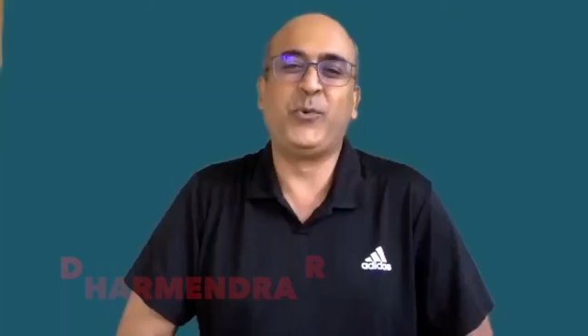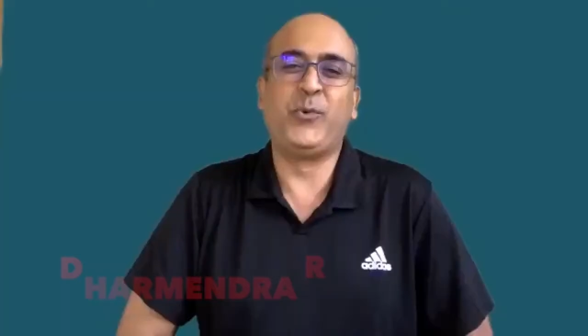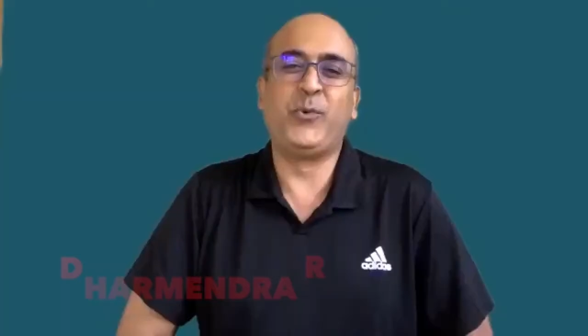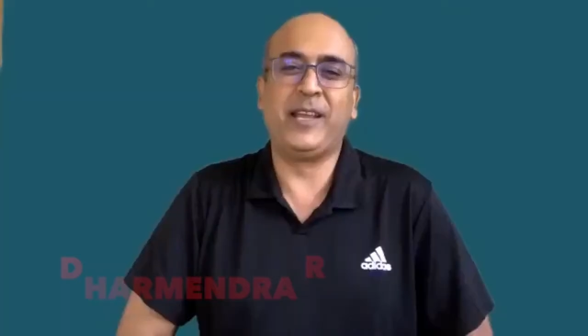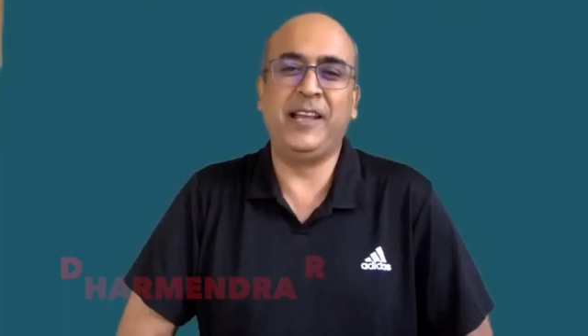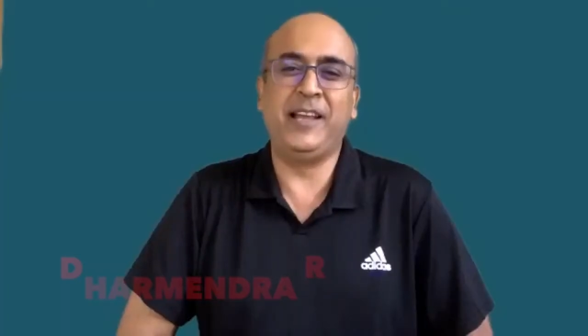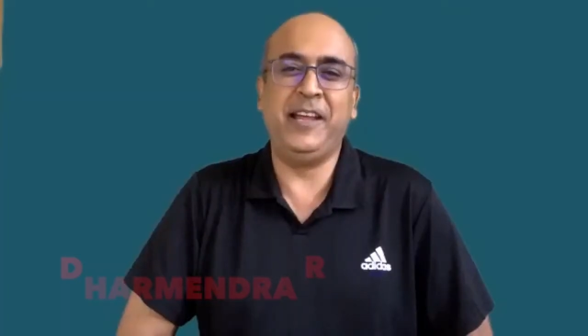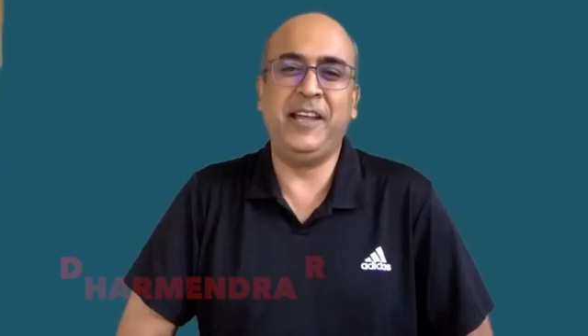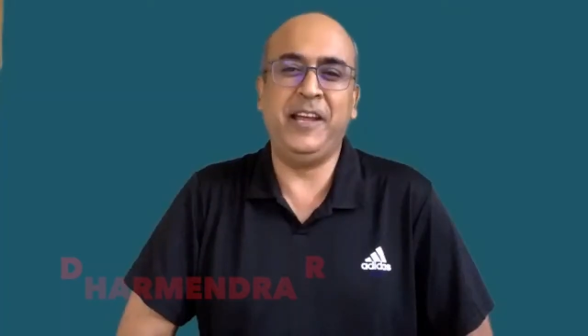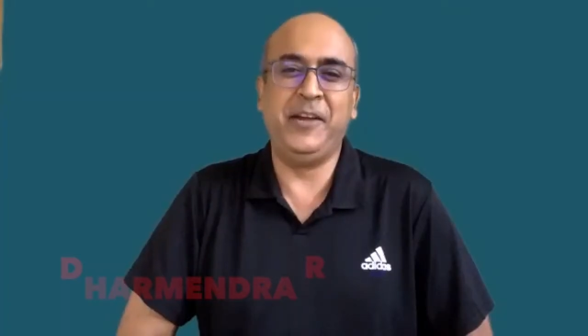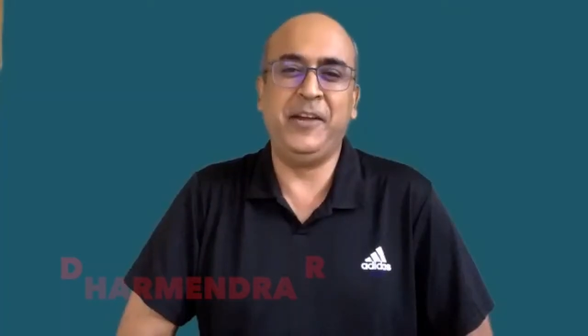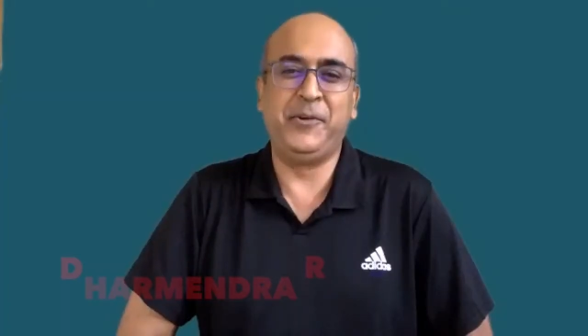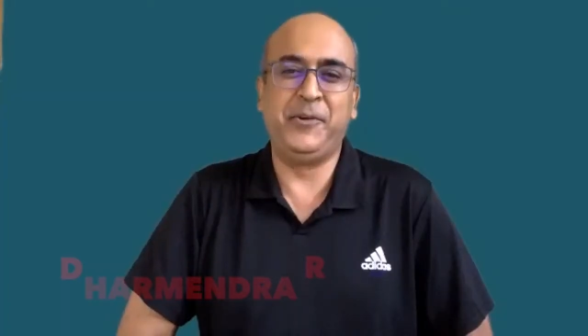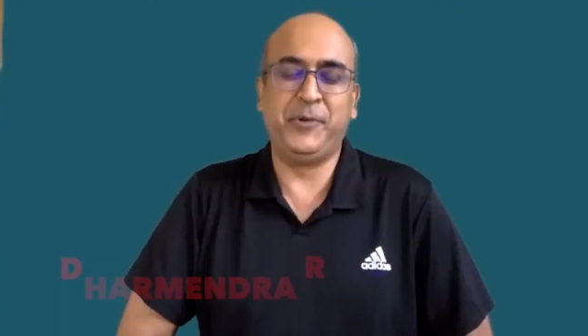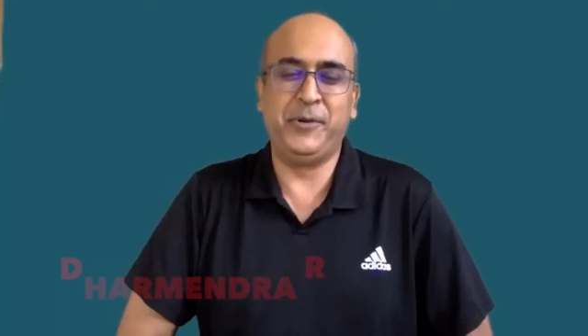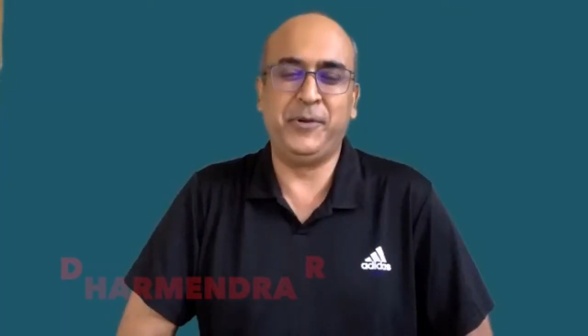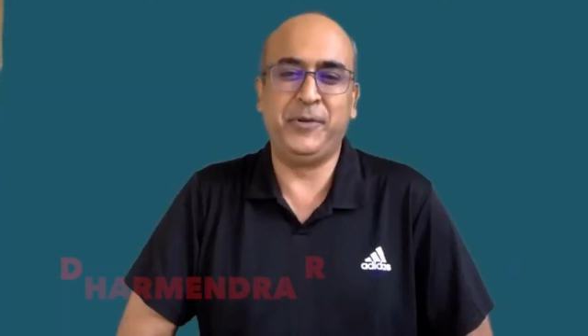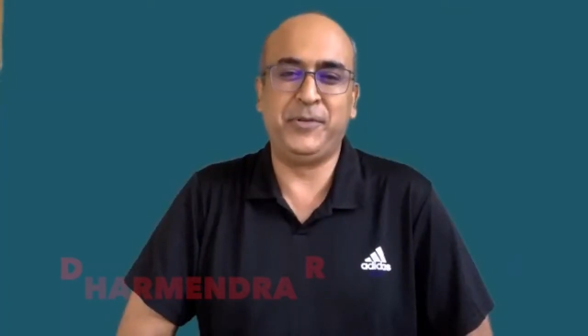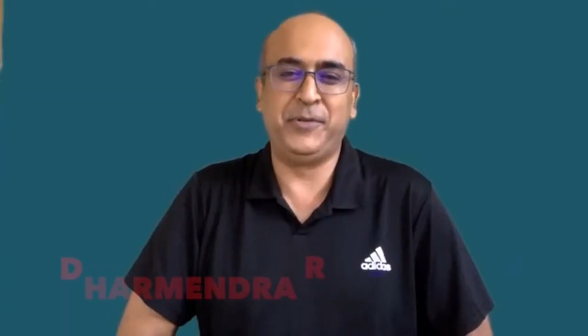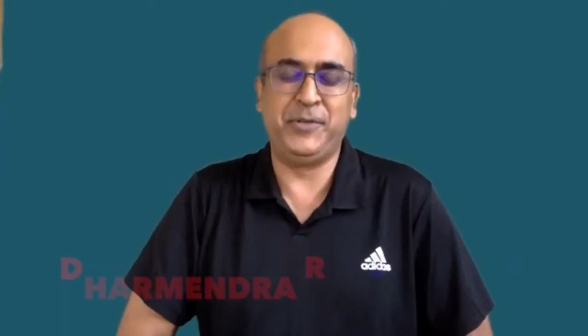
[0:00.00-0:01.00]
quickly
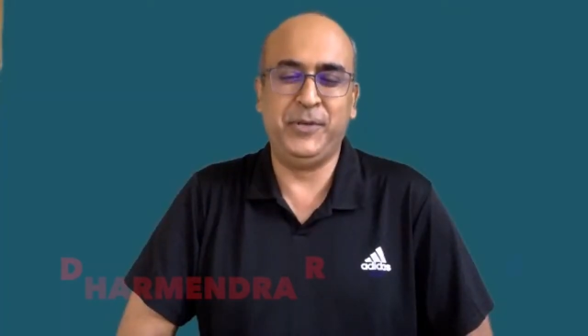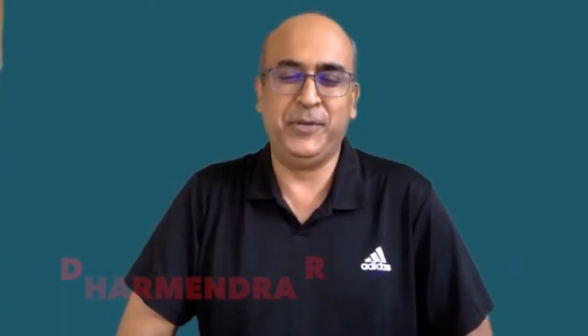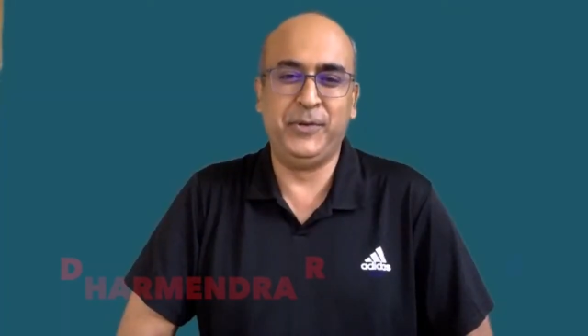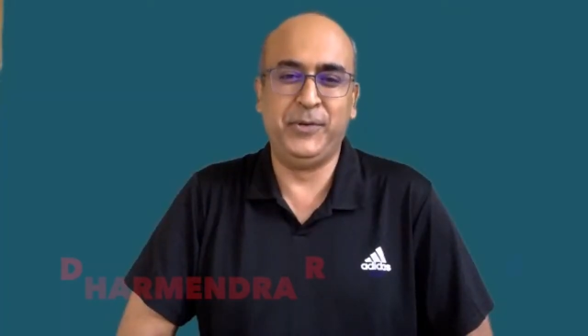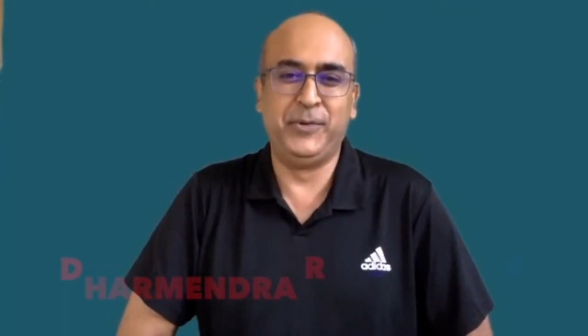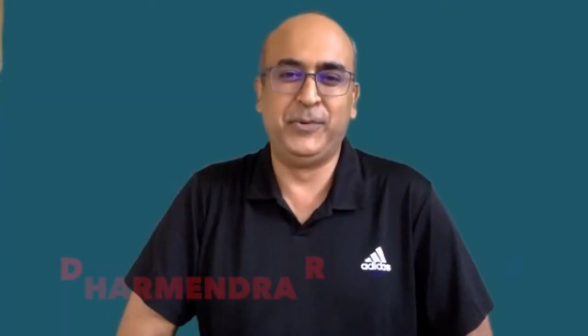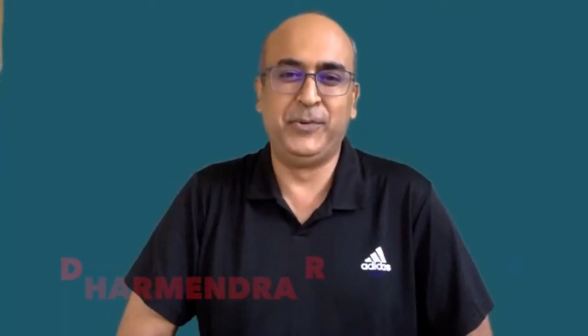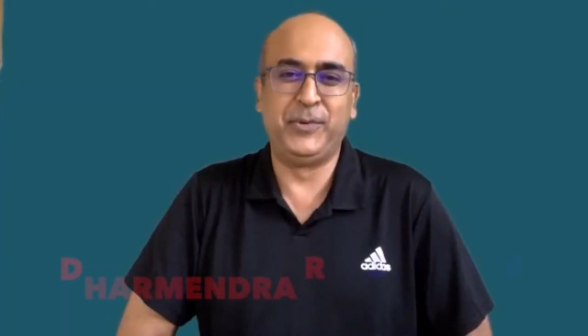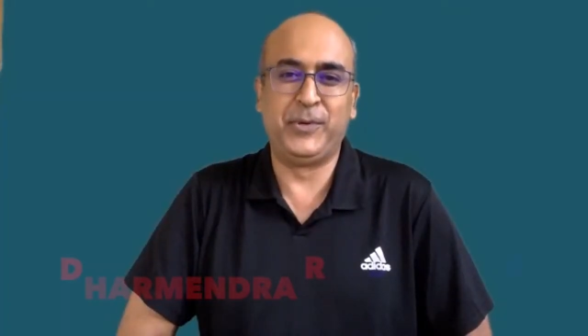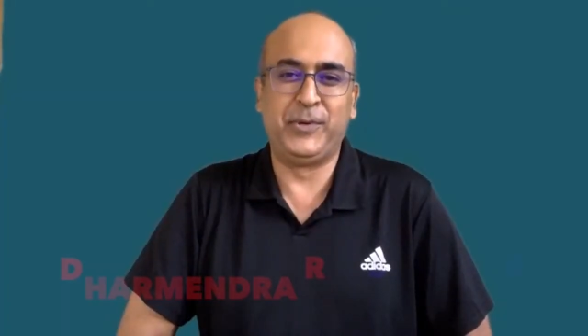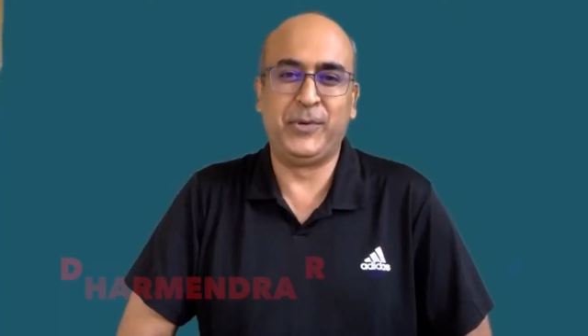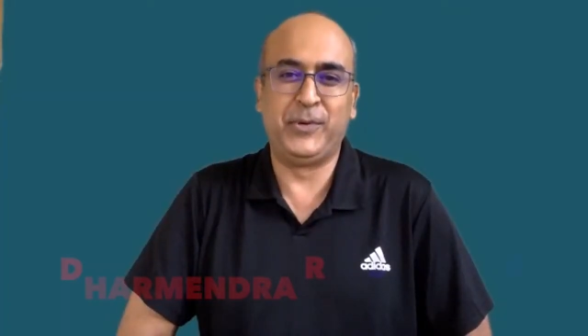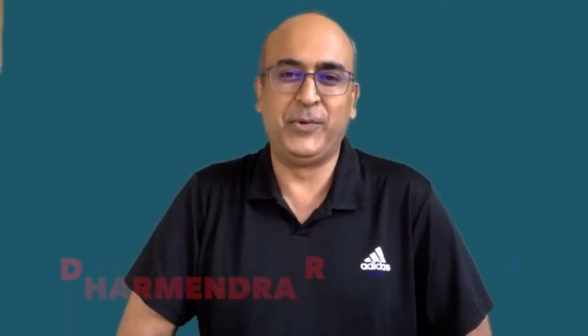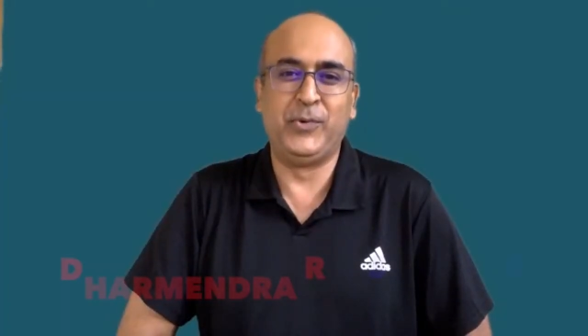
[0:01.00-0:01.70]
introduce you